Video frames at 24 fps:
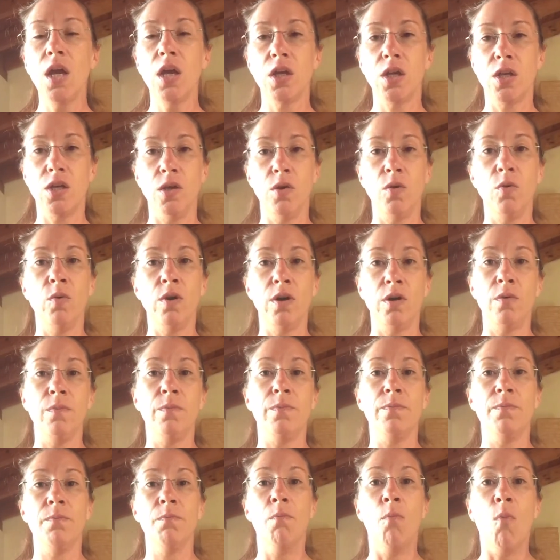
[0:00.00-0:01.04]
you will
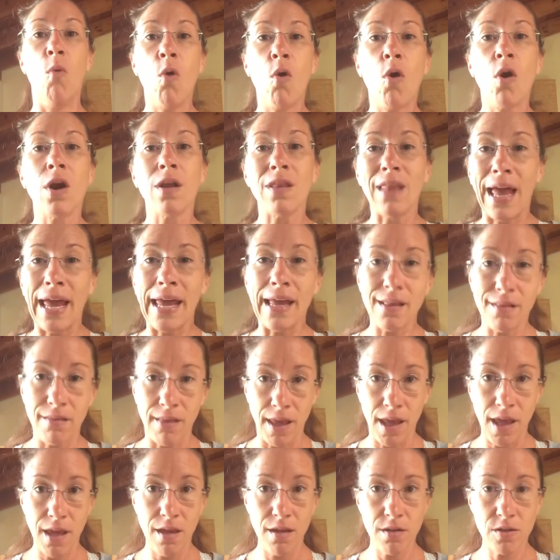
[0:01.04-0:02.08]
more
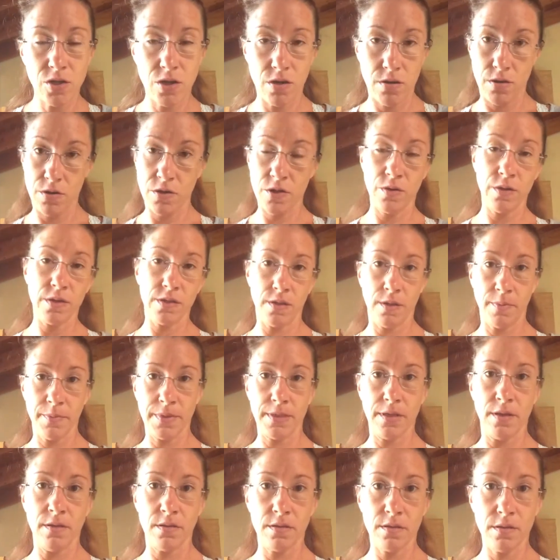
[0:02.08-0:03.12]
likely turn to a
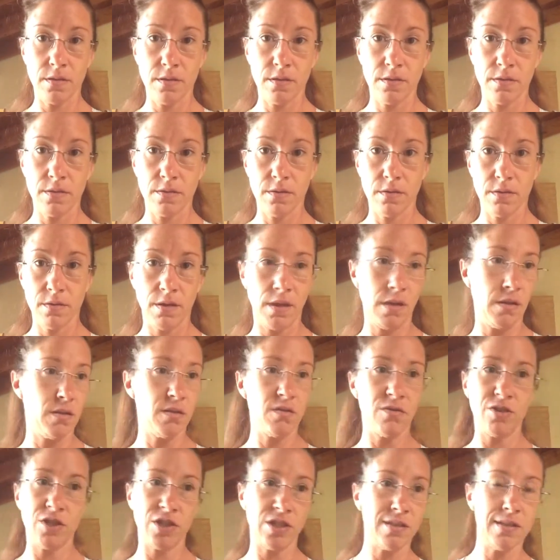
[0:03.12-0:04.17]
substance. Those
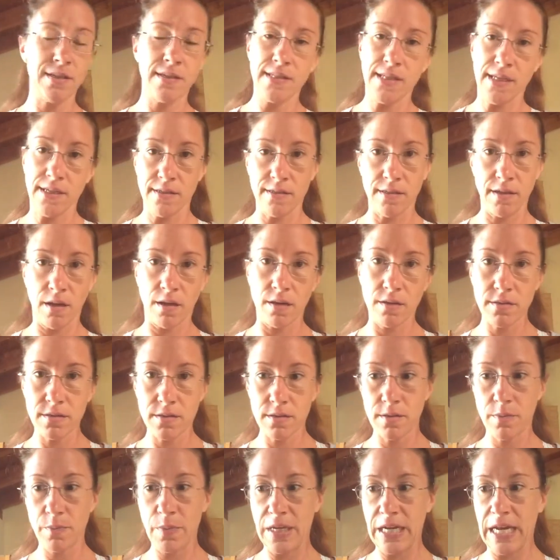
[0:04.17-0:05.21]
are just
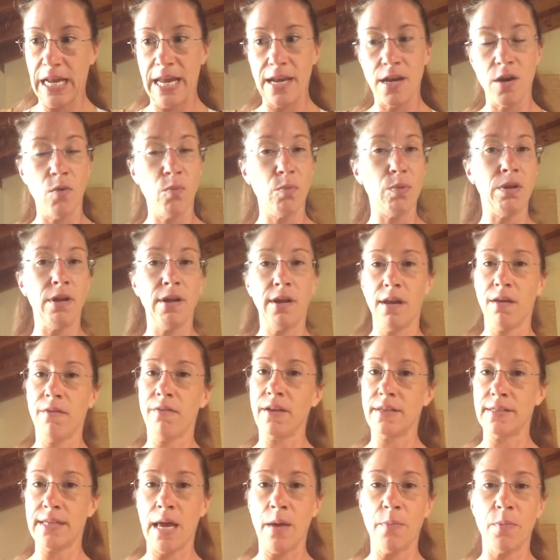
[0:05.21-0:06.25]
statistics, but I know plenty of
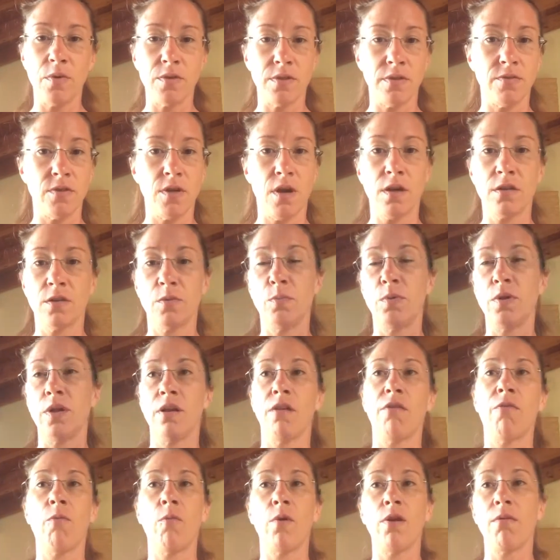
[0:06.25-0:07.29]
examples and talked to
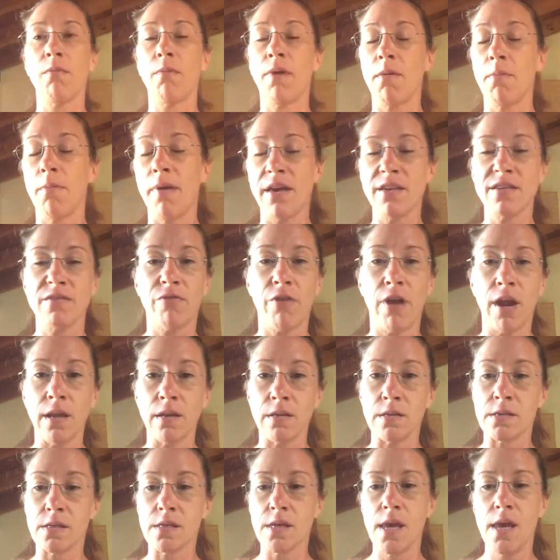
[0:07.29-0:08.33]
plenty of one of my best
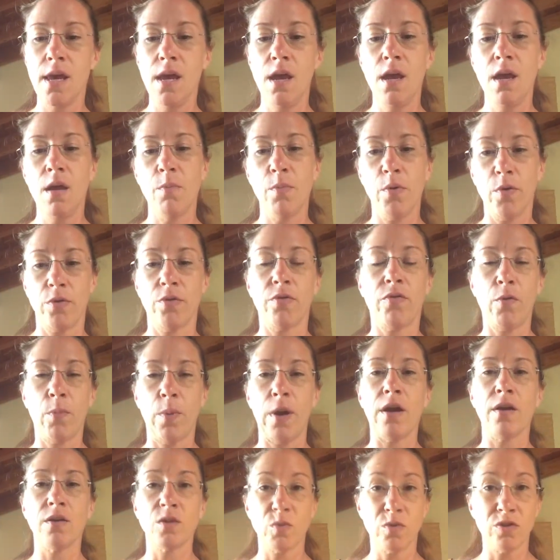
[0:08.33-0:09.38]
friends. Both of her
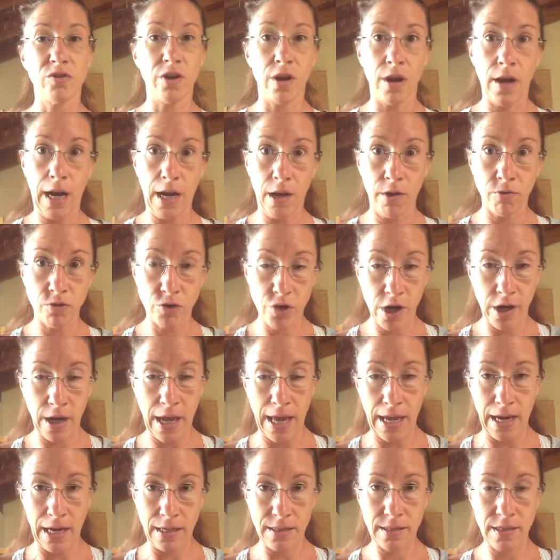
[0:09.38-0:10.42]
parents were drug, drug
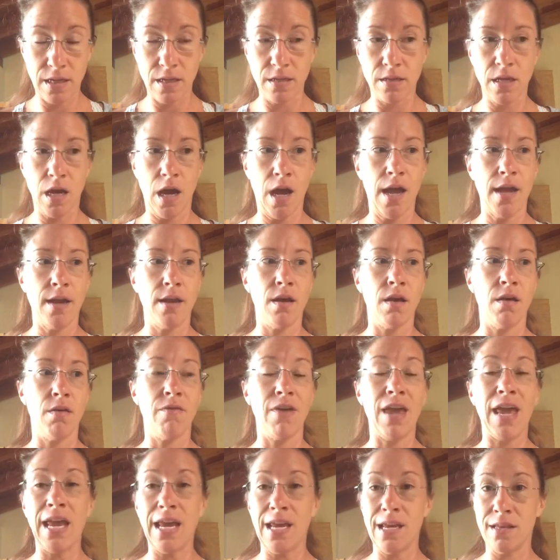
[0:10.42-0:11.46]
addicts and died of
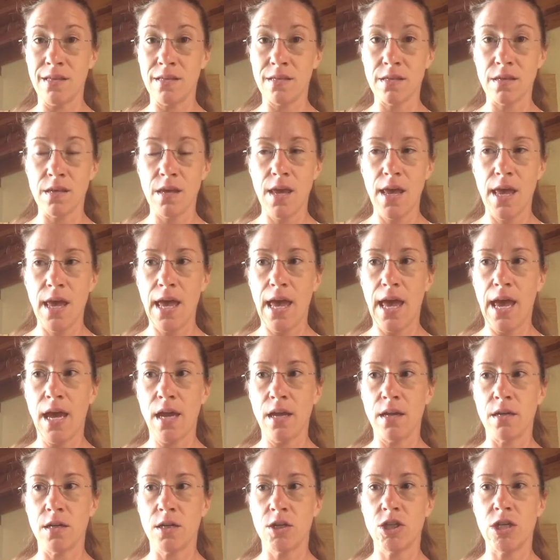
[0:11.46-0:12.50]
AIDS
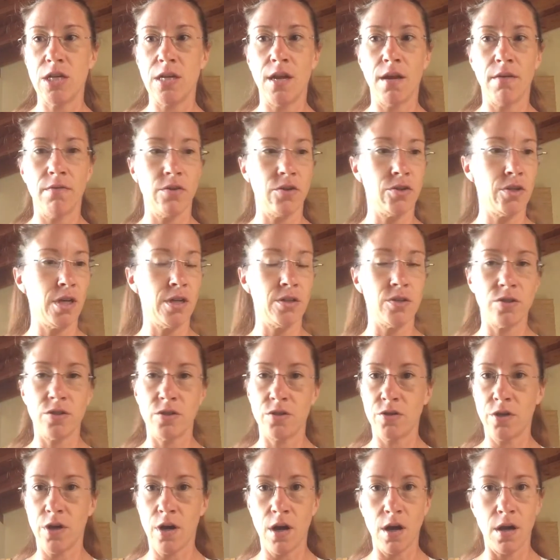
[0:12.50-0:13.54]
and she never touched a
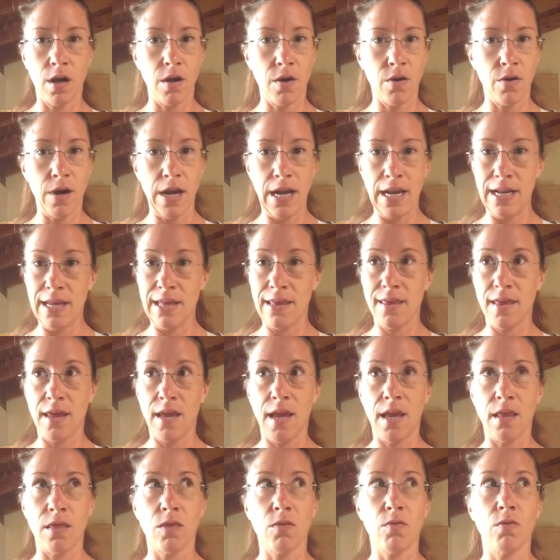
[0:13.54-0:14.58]
drug or
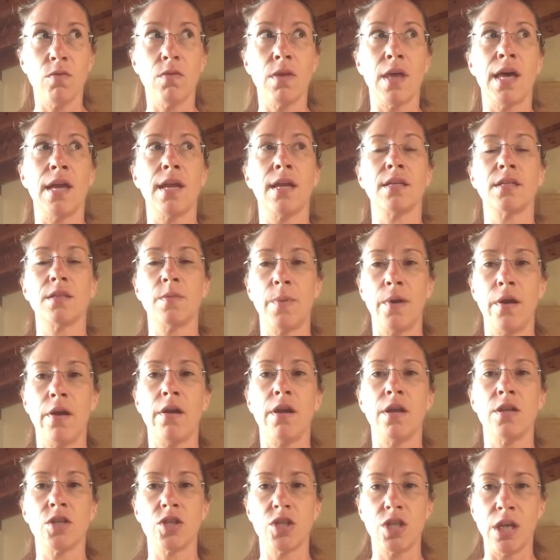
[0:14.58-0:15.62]
anything. And through that
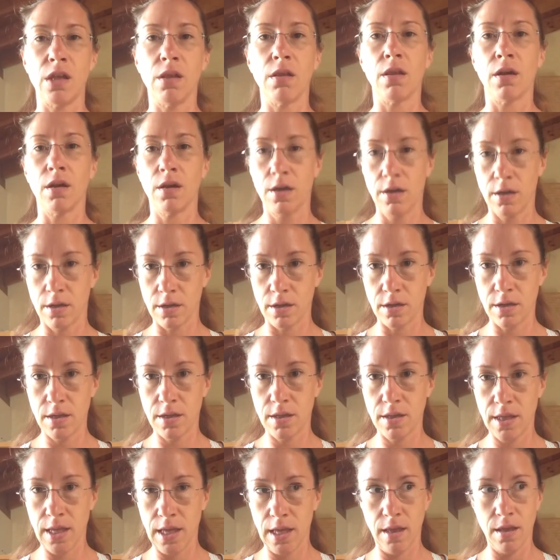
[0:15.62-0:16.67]
experience, she learned
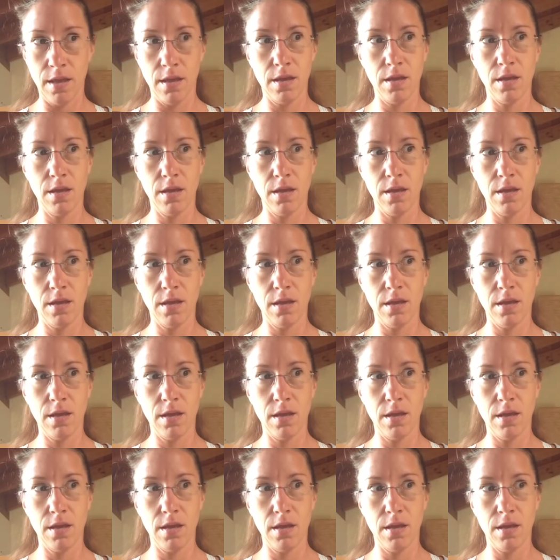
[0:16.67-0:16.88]
that